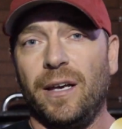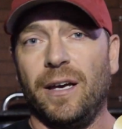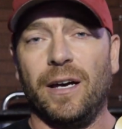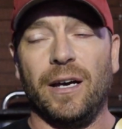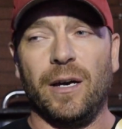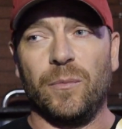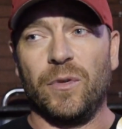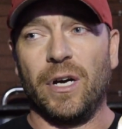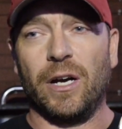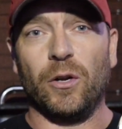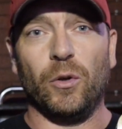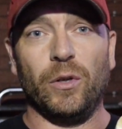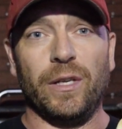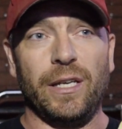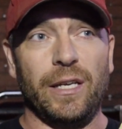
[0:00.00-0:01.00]
not
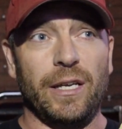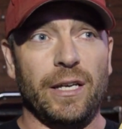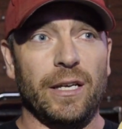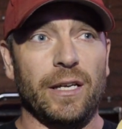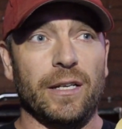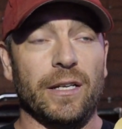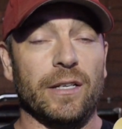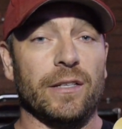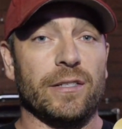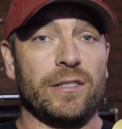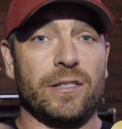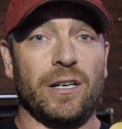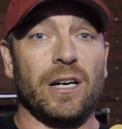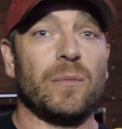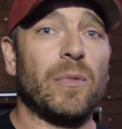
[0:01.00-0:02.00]
only in the
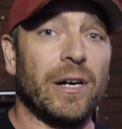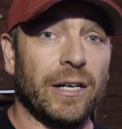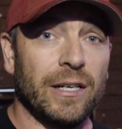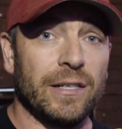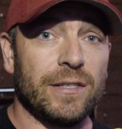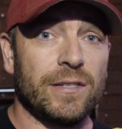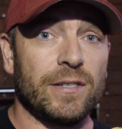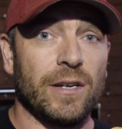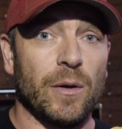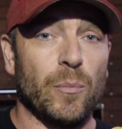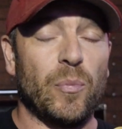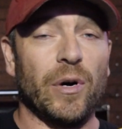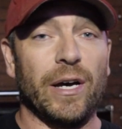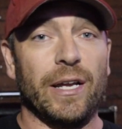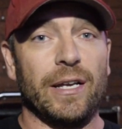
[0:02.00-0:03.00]
stock markets,
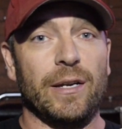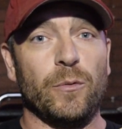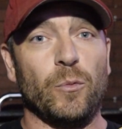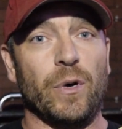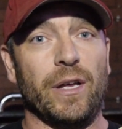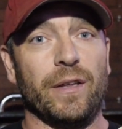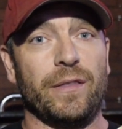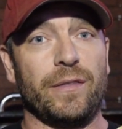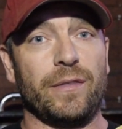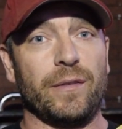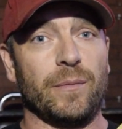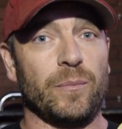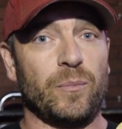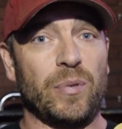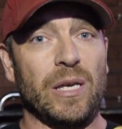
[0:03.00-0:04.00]
but with
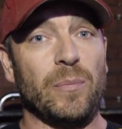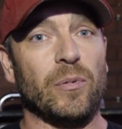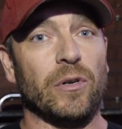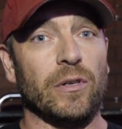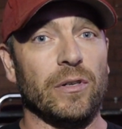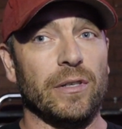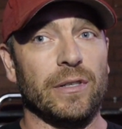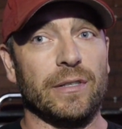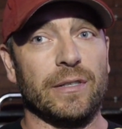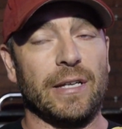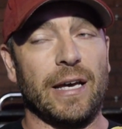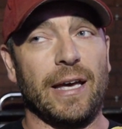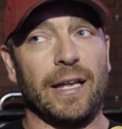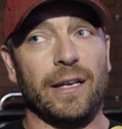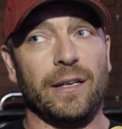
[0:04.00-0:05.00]
people
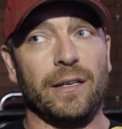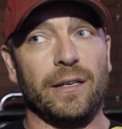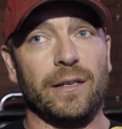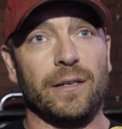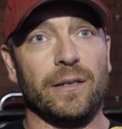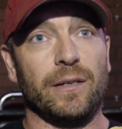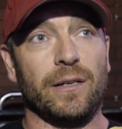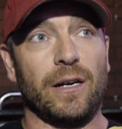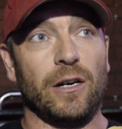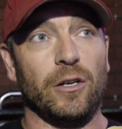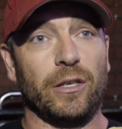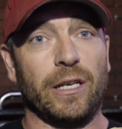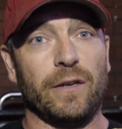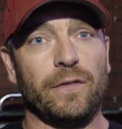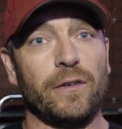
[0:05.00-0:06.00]
that are
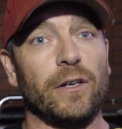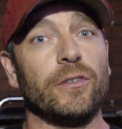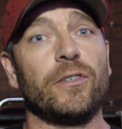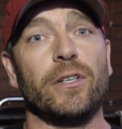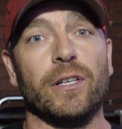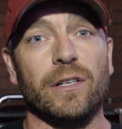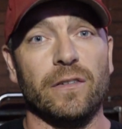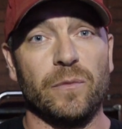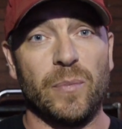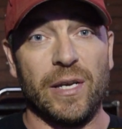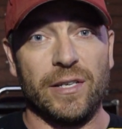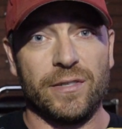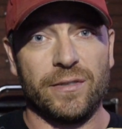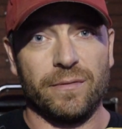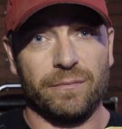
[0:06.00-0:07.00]
looking for
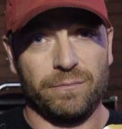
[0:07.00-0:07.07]
alternative-based